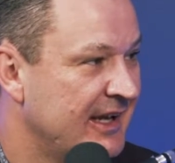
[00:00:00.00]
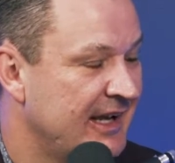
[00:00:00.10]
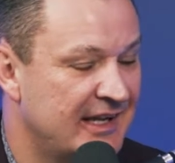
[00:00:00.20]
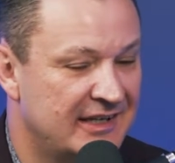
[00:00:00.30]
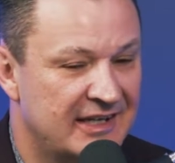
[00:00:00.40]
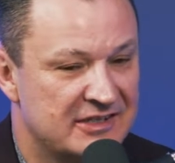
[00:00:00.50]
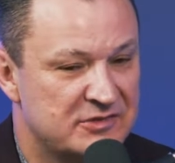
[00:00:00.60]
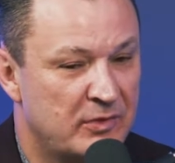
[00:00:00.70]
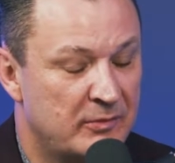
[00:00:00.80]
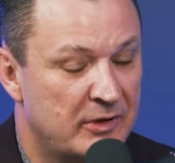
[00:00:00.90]
And so
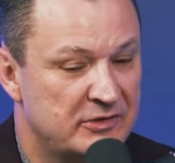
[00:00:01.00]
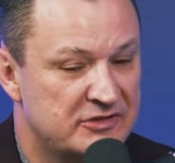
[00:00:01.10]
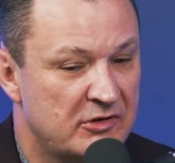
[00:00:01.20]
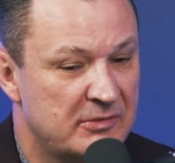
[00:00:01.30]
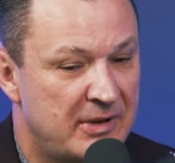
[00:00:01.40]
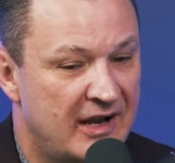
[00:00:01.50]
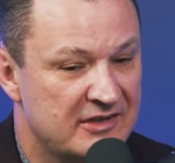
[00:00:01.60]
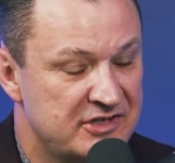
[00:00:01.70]
when you sold a policy,